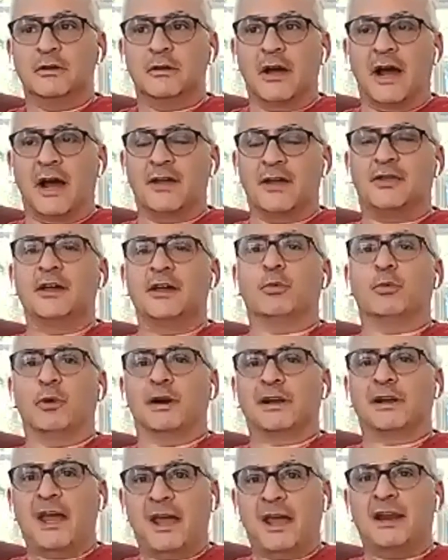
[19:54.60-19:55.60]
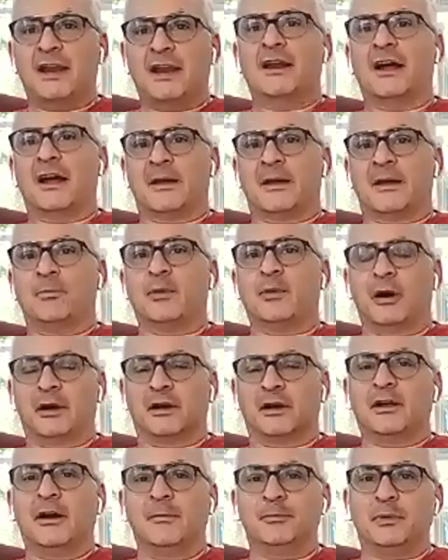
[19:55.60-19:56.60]
I think where Ken and I part
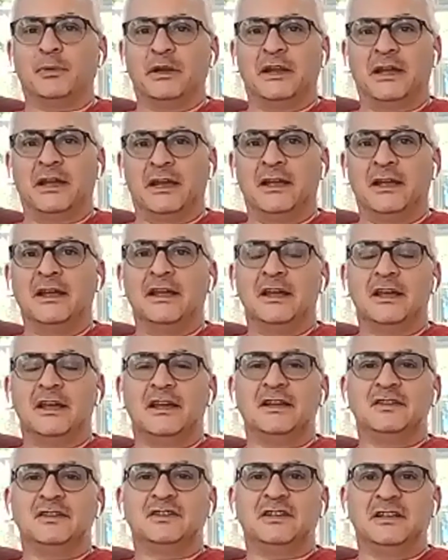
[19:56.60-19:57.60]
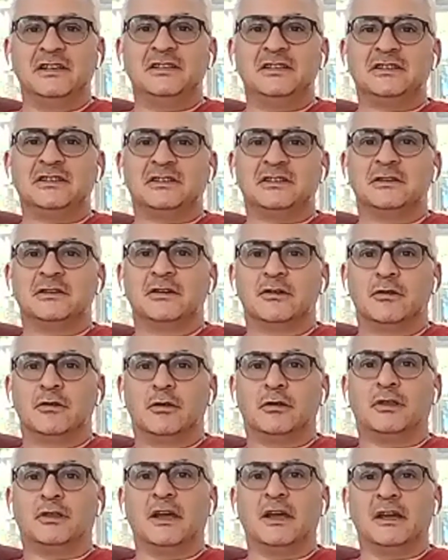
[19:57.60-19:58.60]
company is he's
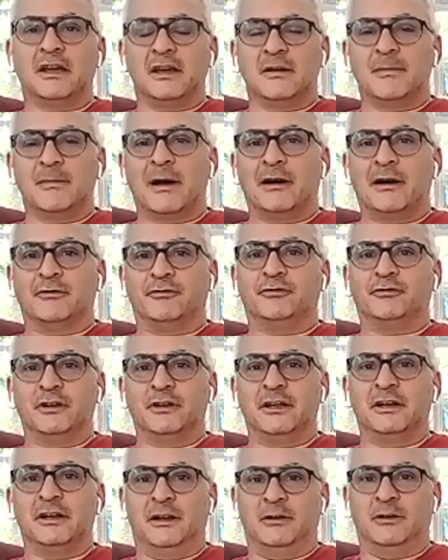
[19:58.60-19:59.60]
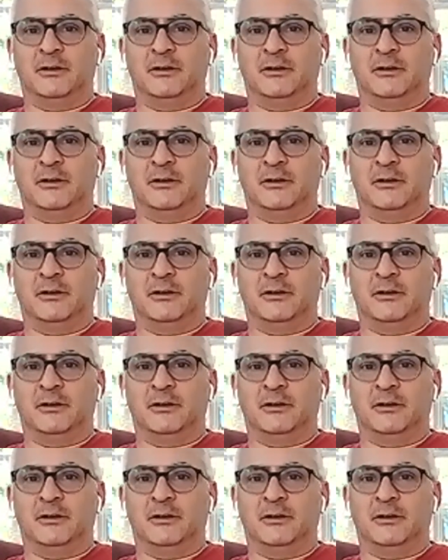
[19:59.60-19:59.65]
thinking about Flynn in